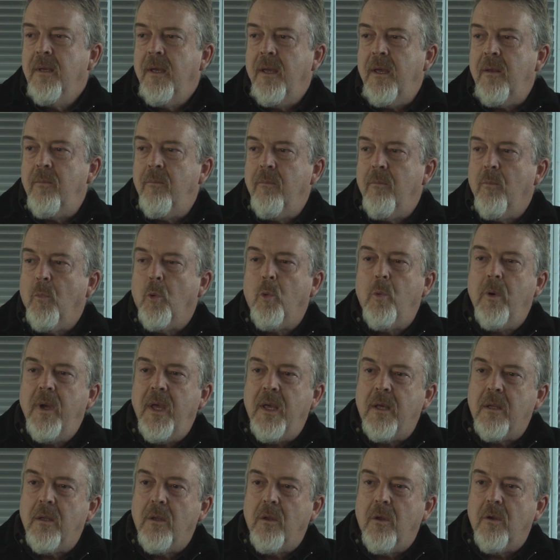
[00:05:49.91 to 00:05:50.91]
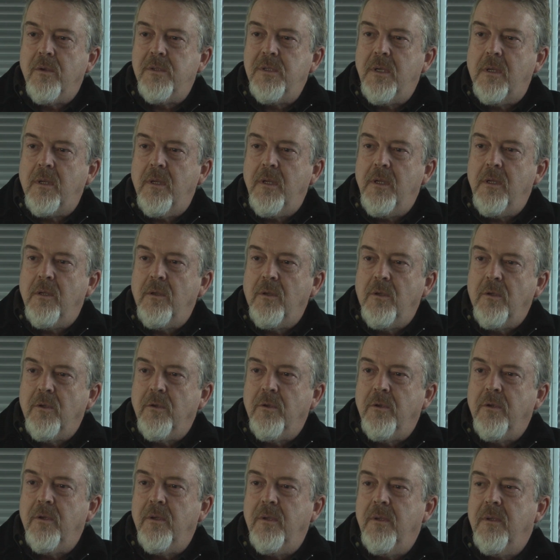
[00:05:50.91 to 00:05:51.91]
and more ecologically
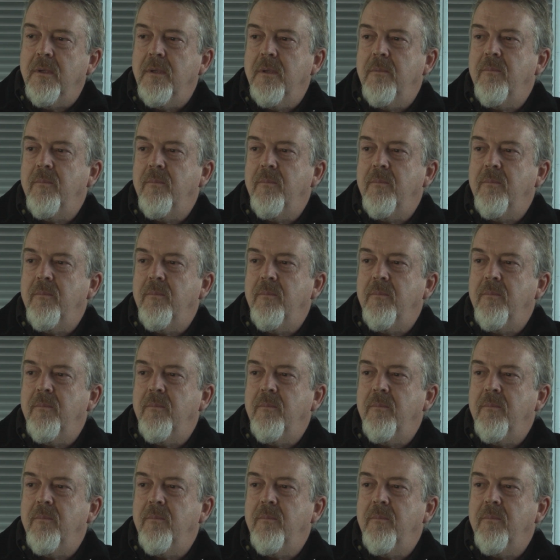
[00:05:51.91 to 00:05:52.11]
alert.